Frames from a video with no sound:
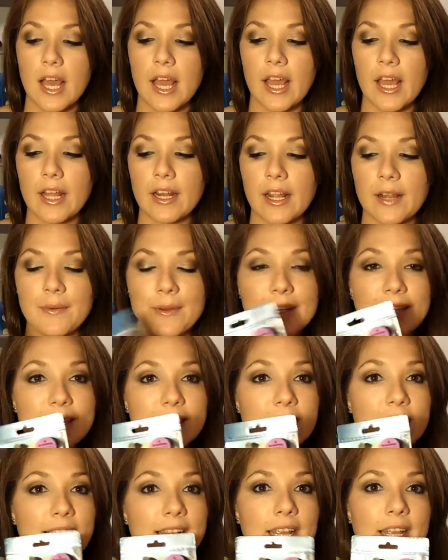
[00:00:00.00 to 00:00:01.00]
And I really
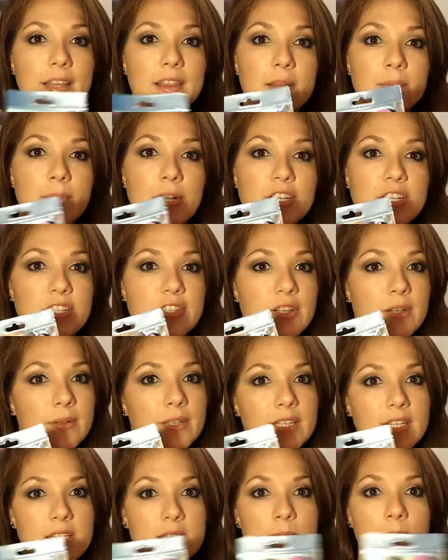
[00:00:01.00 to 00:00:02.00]
like it. The brushes are
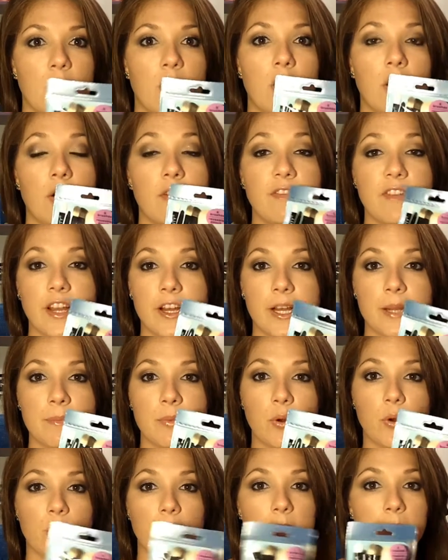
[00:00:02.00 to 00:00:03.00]
really small, very
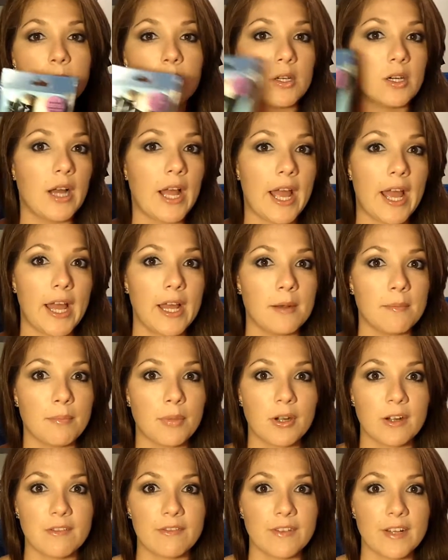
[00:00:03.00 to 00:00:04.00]
portable, and
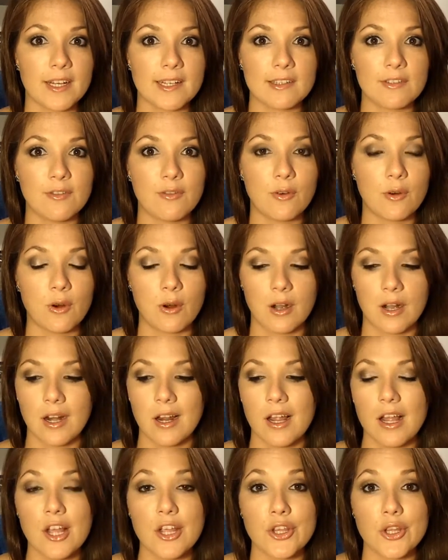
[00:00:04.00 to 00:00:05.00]
perfect for
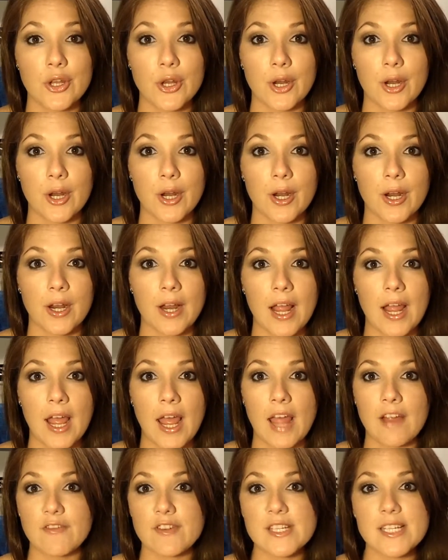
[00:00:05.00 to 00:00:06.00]
your
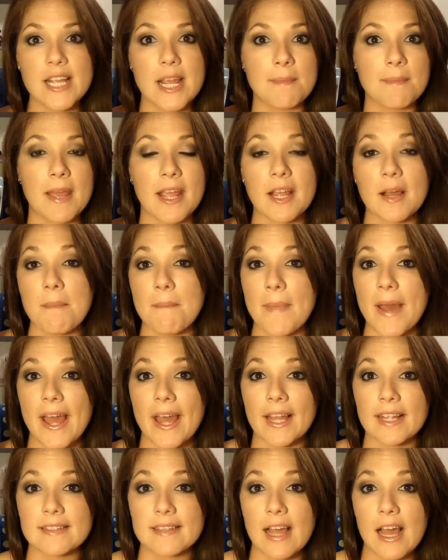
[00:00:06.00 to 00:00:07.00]
everyday makeup
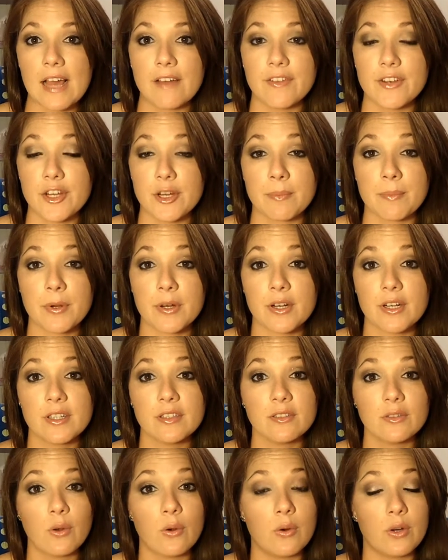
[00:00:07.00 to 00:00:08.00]
bag to have in your
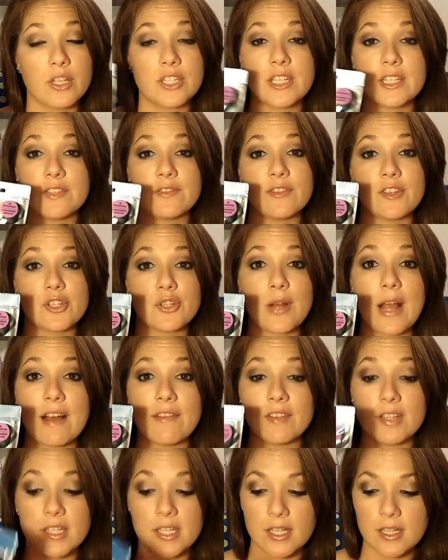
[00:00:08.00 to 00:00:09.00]
purse or just for
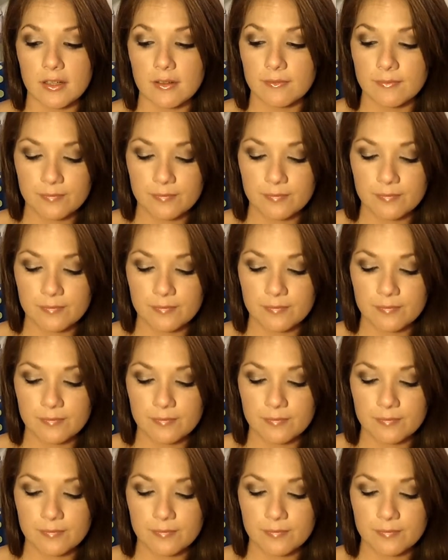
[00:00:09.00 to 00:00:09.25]
traveling.